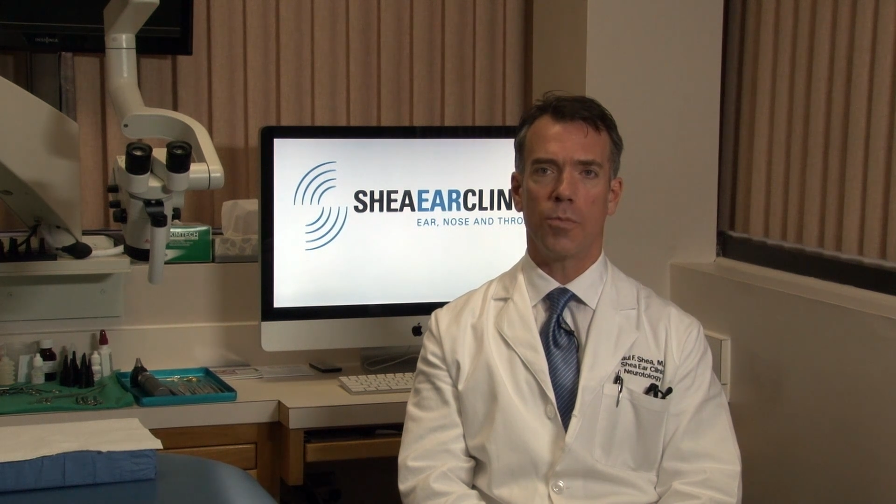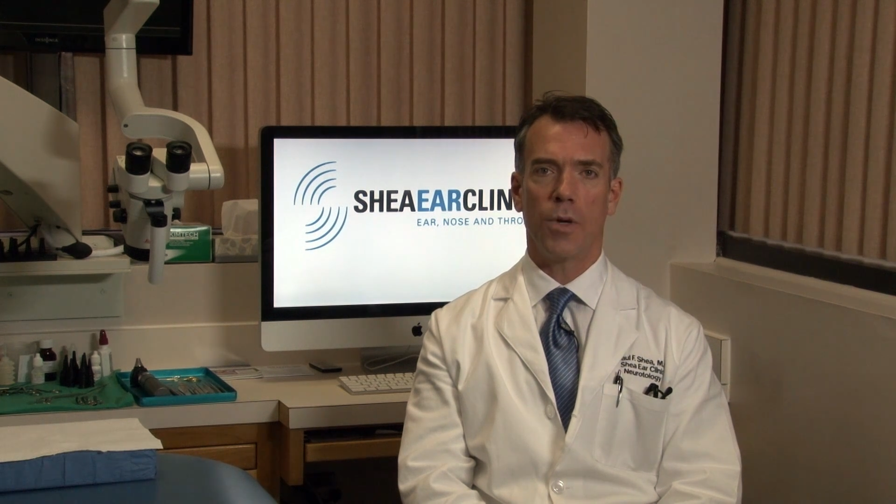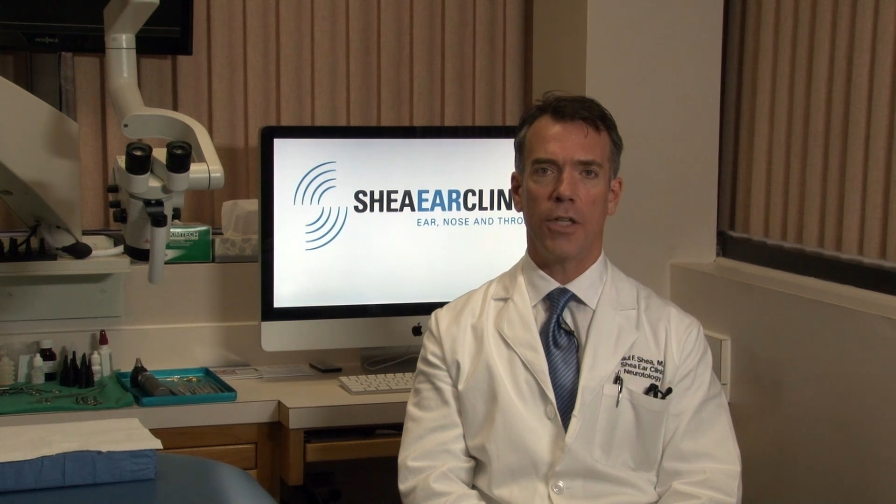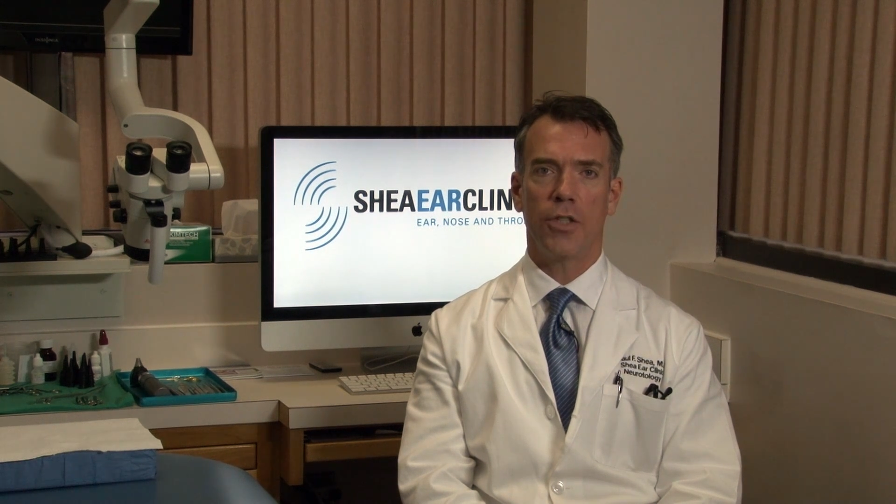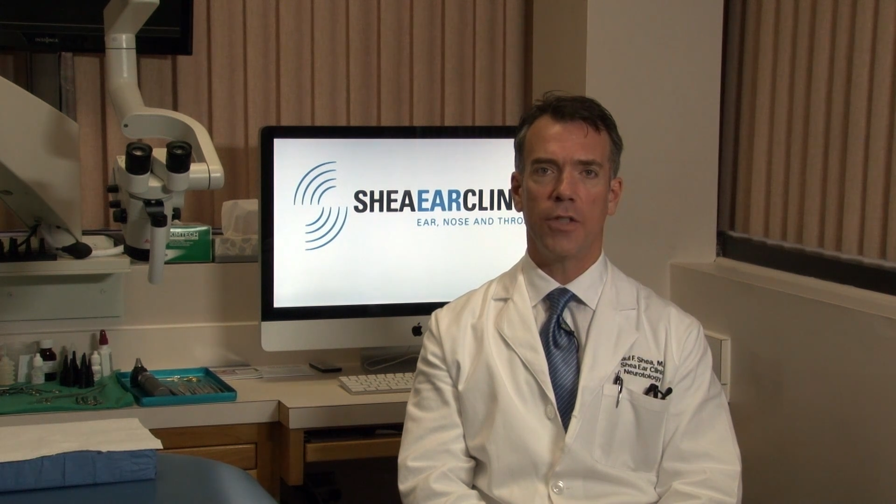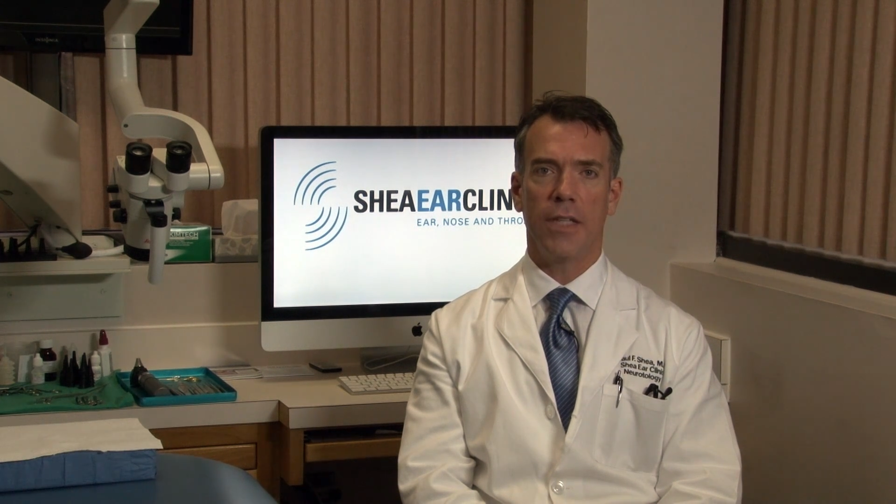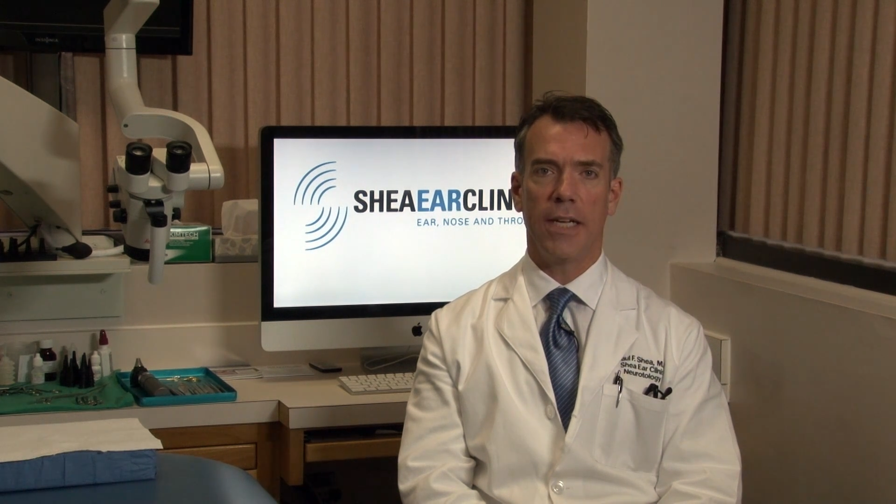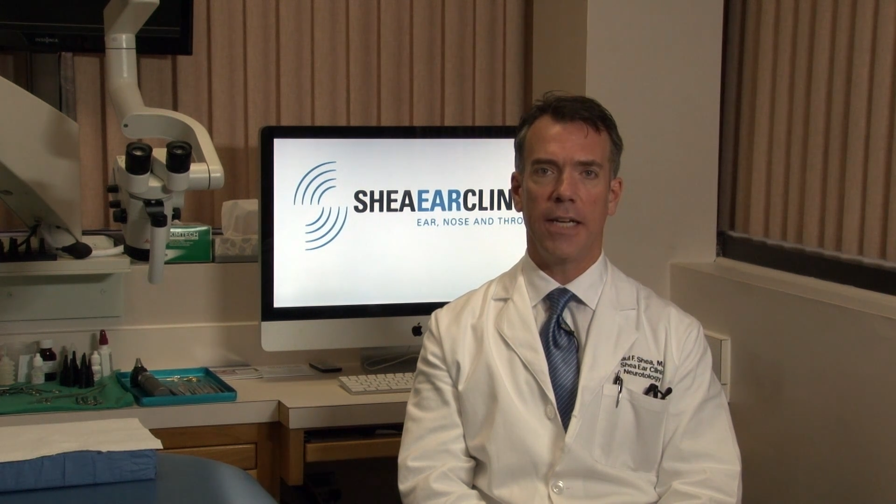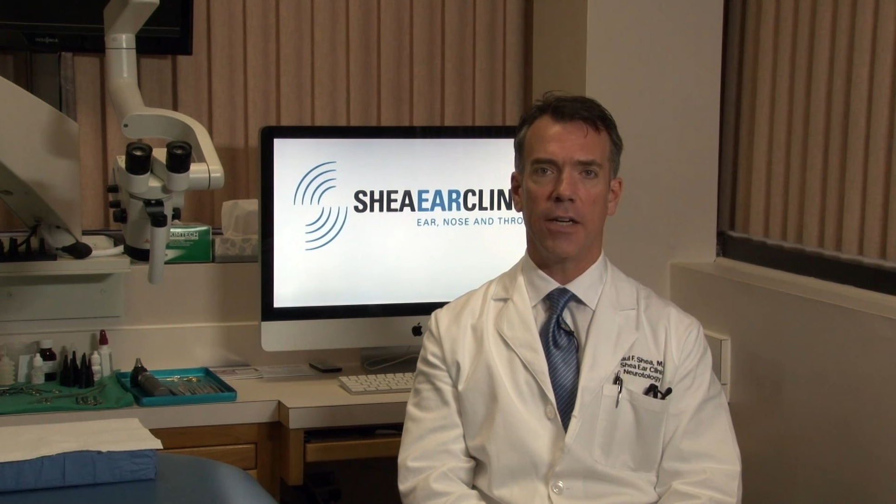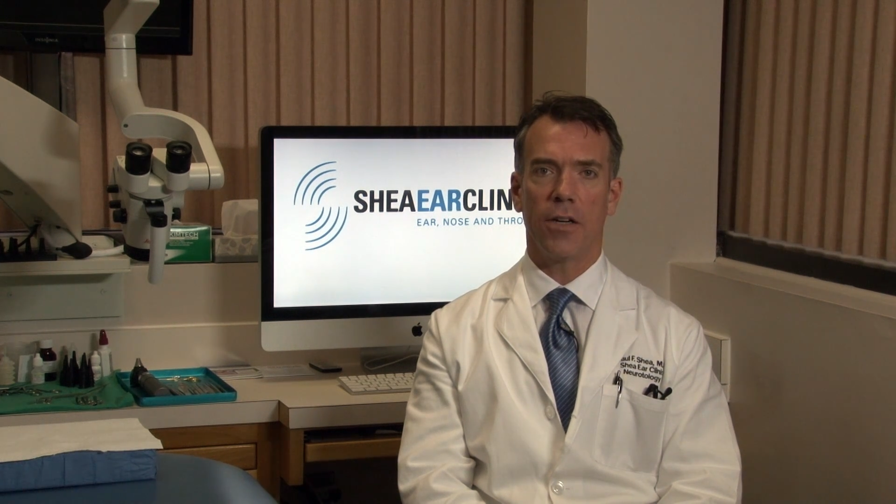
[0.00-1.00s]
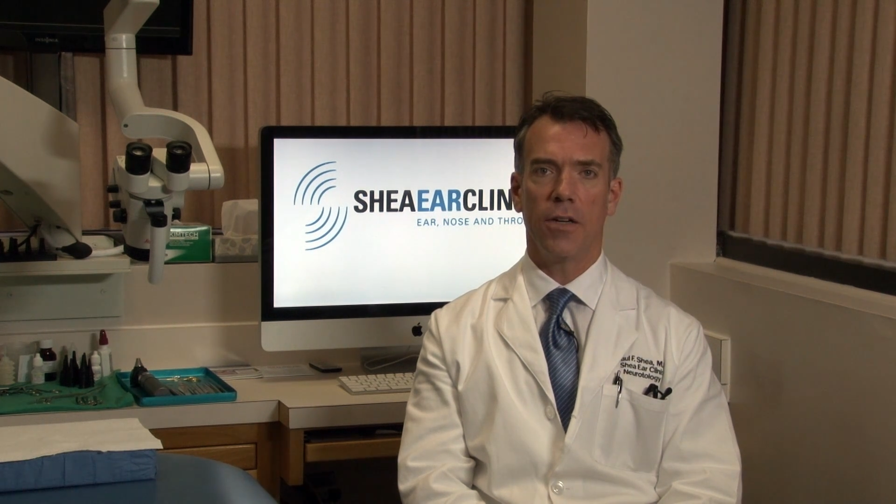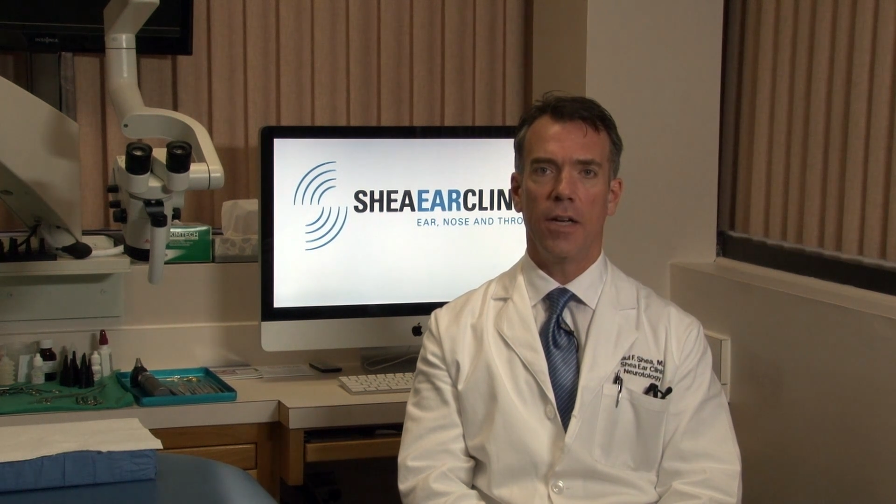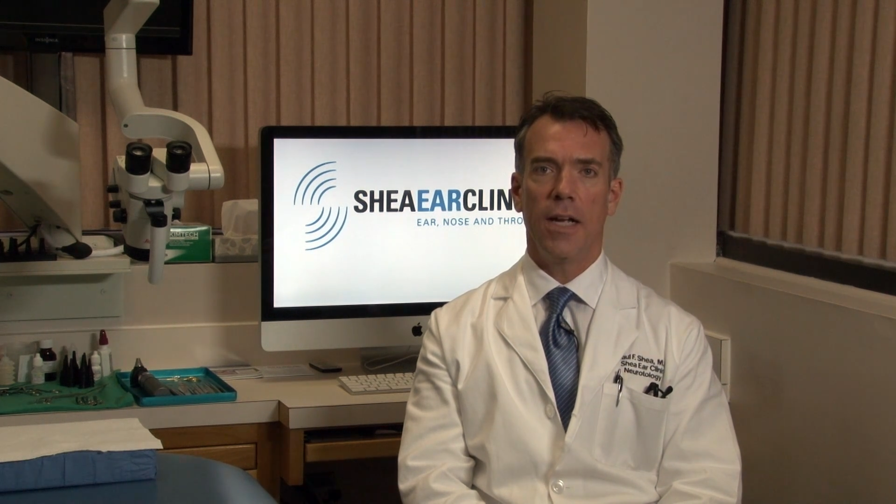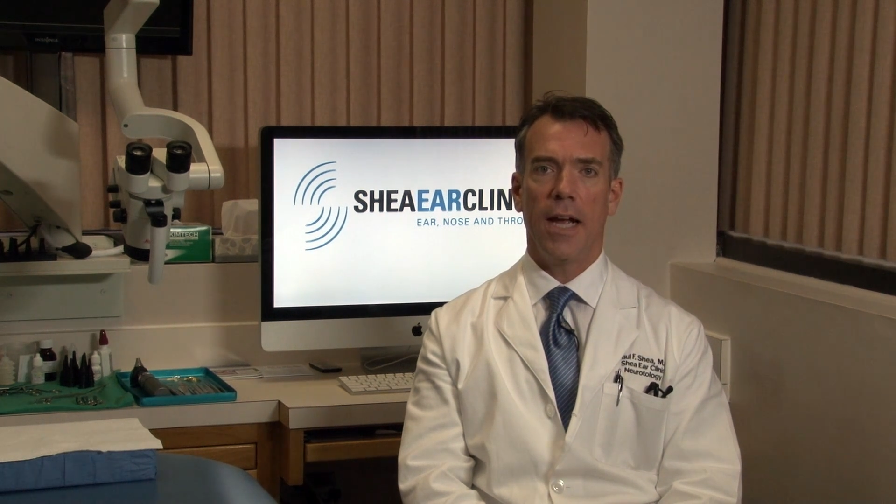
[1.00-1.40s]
or pressure in the ear,